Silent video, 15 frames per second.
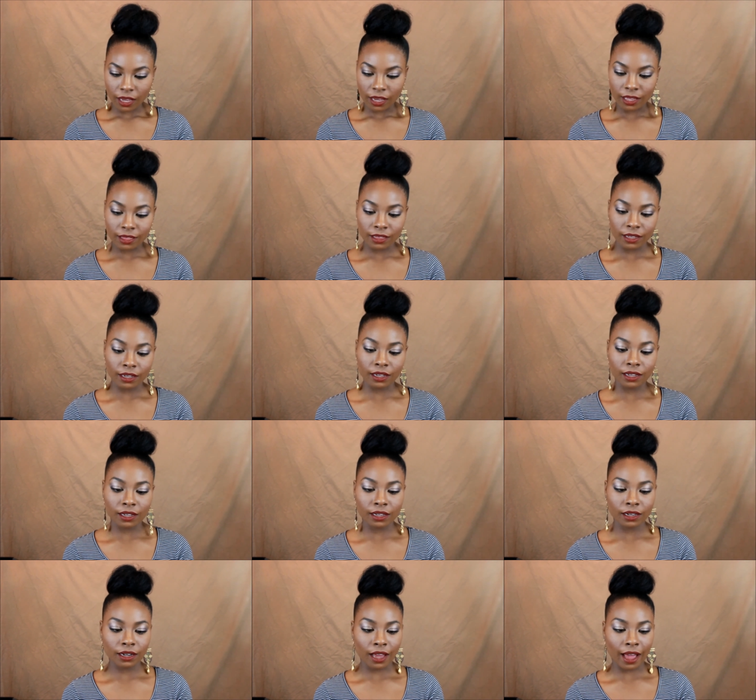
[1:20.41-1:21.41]
and
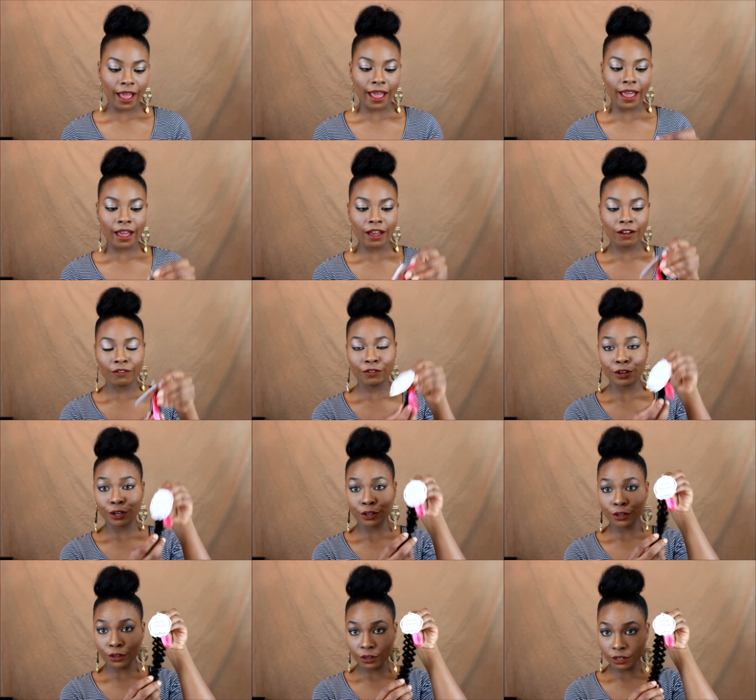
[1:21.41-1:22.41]
then I have
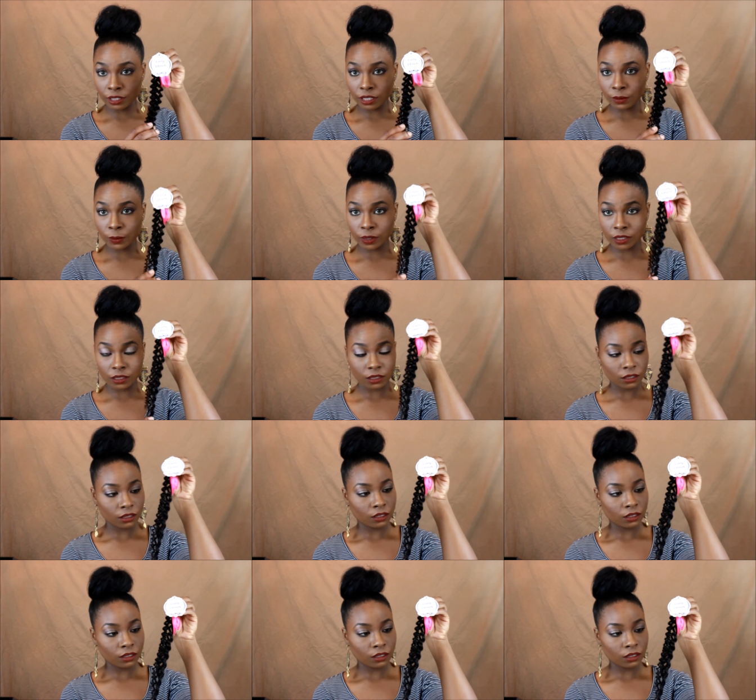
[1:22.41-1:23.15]
a curly one,